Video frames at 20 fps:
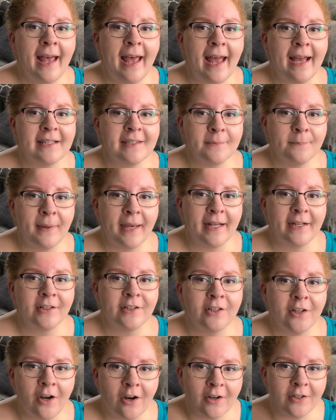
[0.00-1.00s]
as a
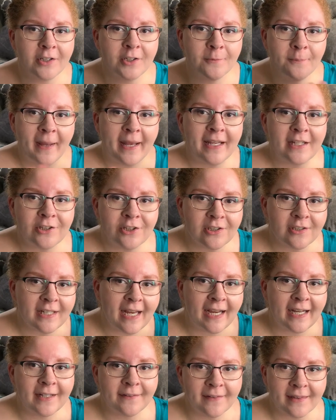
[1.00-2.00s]
banner on your pages
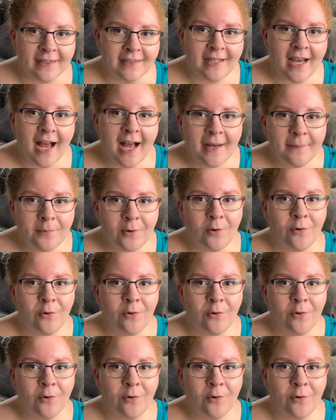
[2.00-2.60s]
kind of at the top